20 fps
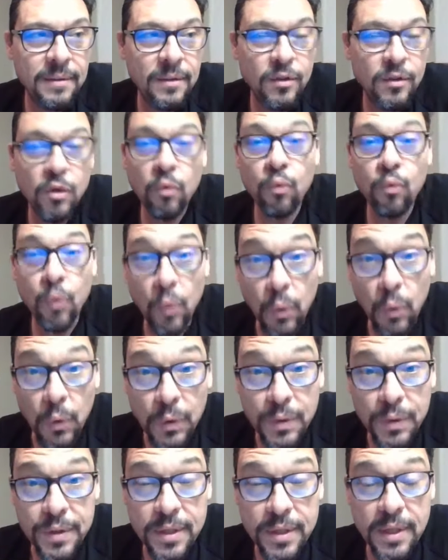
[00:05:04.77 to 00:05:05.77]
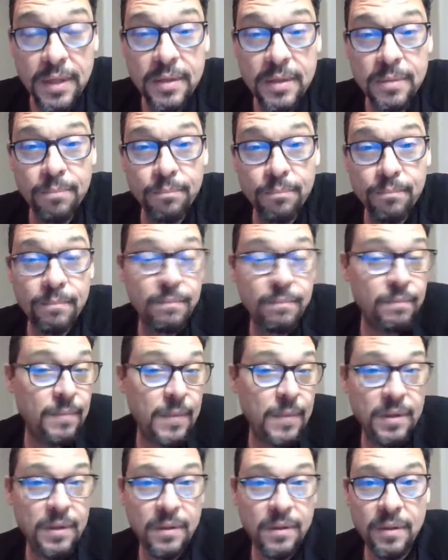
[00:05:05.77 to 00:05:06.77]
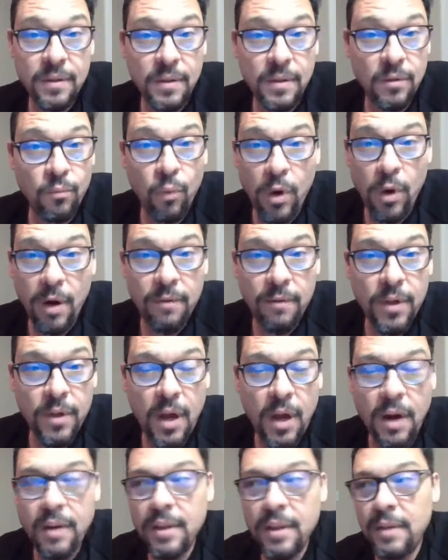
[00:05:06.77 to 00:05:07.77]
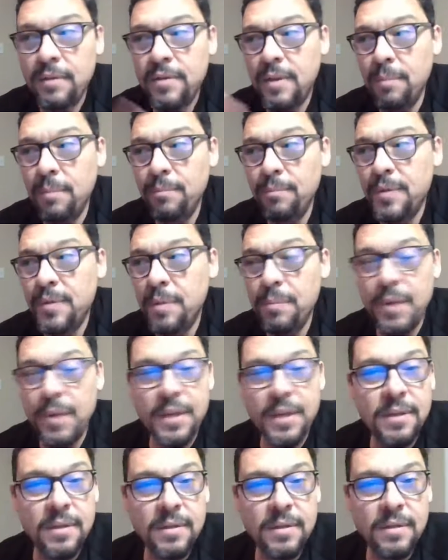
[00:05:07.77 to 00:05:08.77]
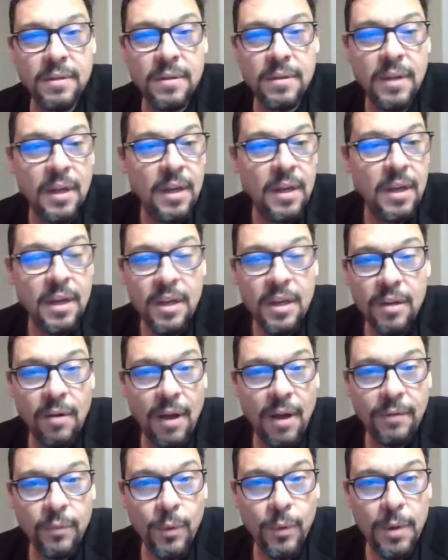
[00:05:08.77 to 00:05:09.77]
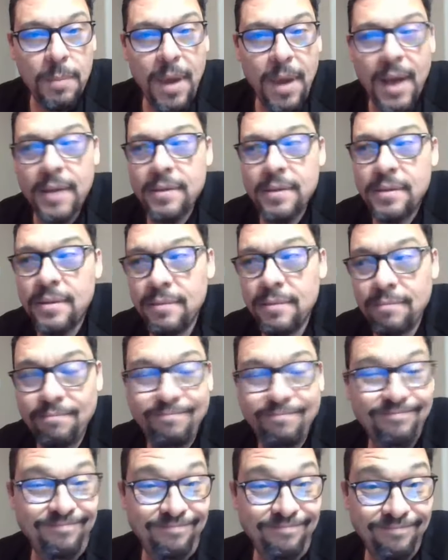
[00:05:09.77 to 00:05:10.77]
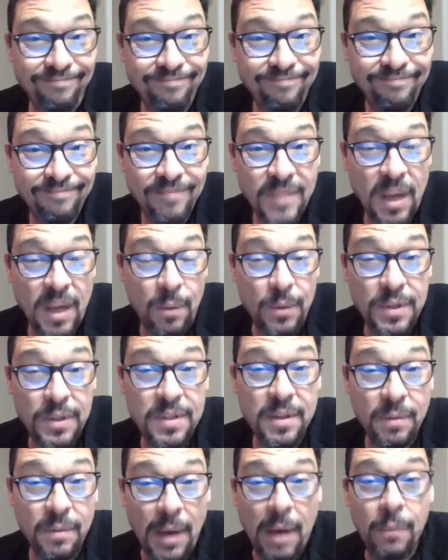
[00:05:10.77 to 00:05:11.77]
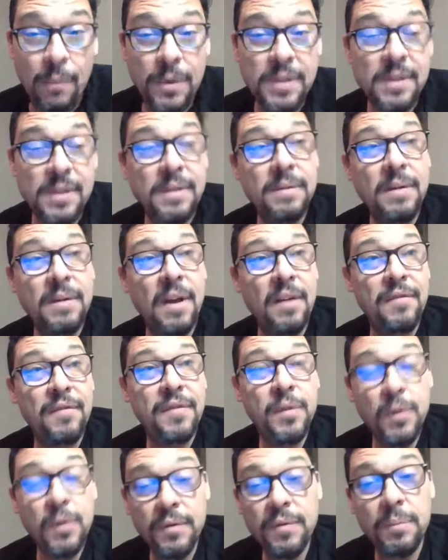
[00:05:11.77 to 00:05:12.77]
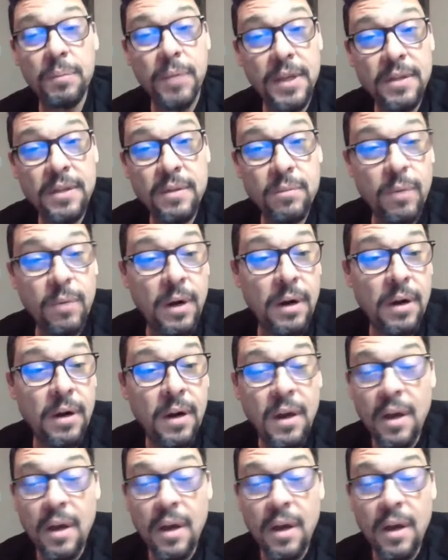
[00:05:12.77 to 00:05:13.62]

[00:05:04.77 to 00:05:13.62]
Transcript: rules is wherever they are. Then some places you don't have to wear a mask. I was in a few different places where